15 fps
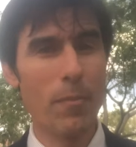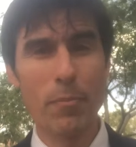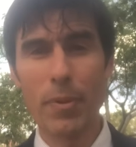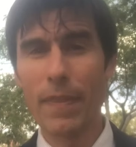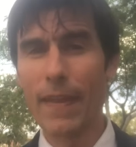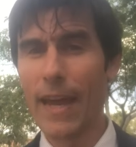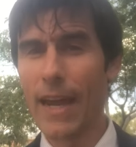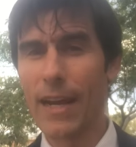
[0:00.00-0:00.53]

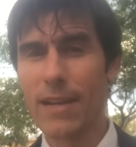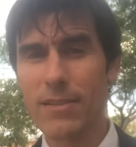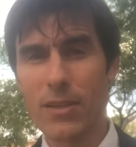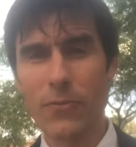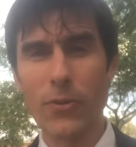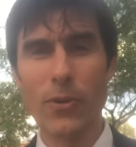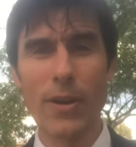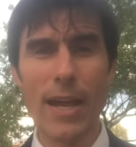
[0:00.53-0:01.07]
bananas
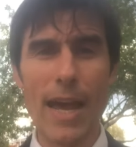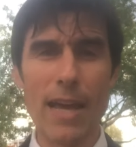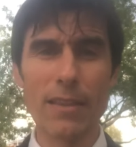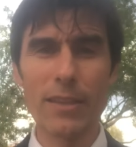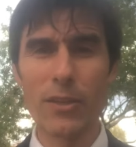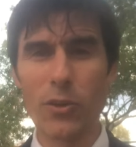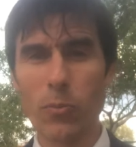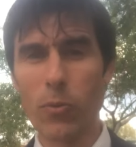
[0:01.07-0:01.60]
if you're an
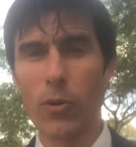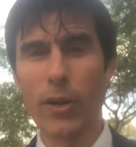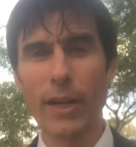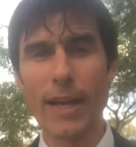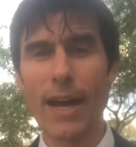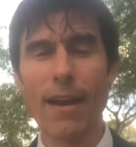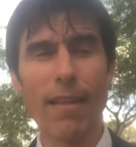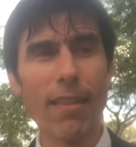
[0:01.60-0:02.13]
athlete and you're
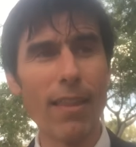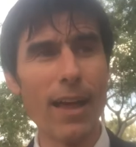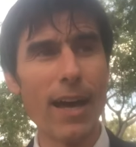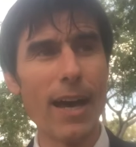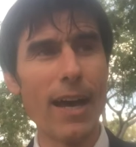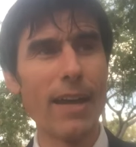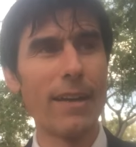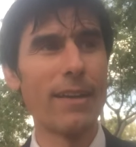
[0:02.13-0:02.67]
working out a
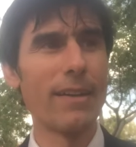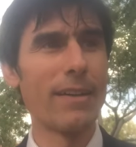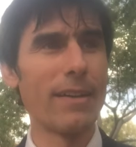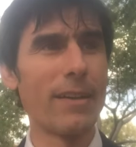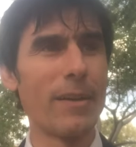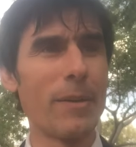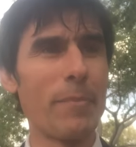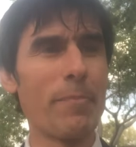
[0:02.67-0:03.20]

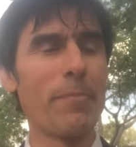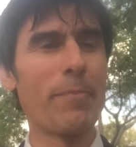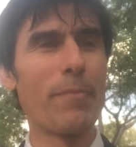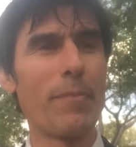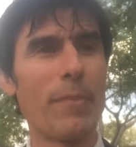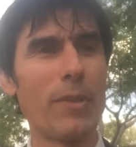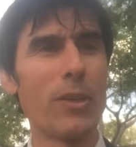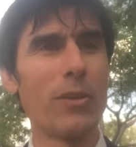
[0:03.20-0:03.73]
lot.
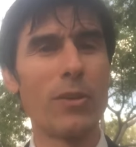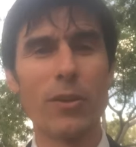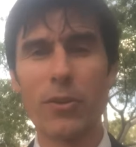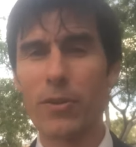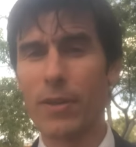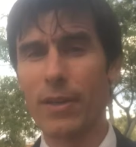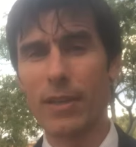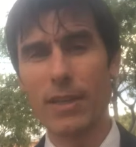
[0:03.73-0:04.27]

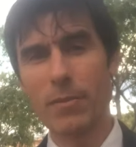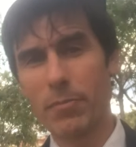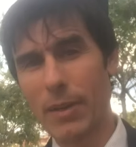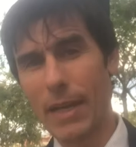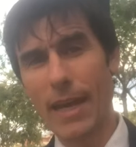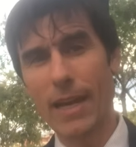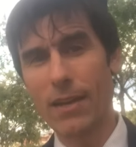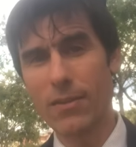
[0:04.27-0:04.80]
You could eat
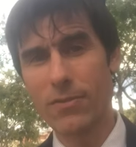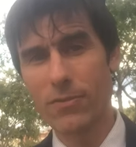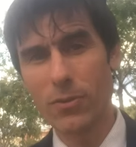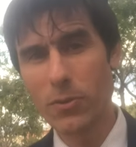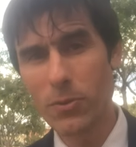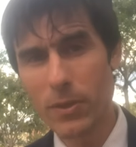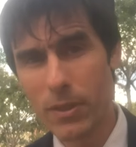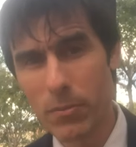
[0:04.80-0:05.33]
bananas
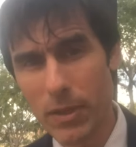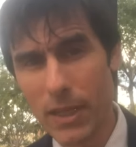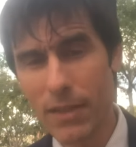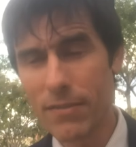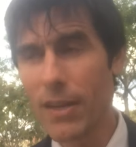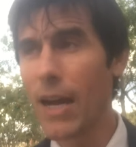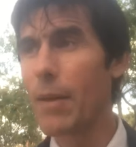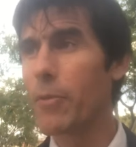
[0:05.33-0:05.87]
too. In the
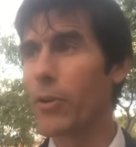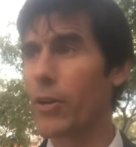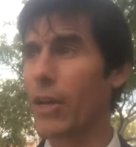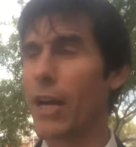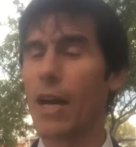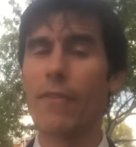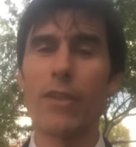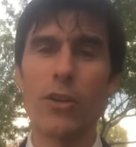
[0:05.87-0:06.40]
meantime, you're going
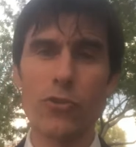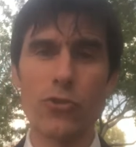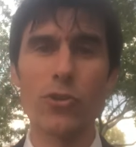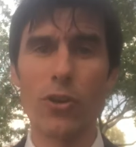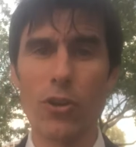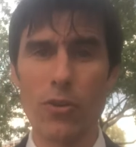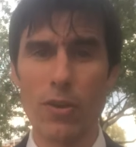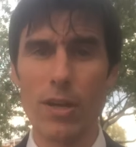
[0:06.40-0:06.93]
to have that
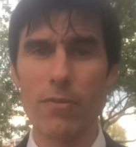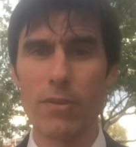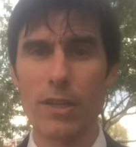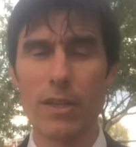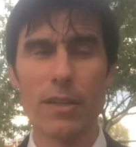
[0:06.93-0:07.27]
sugar craving.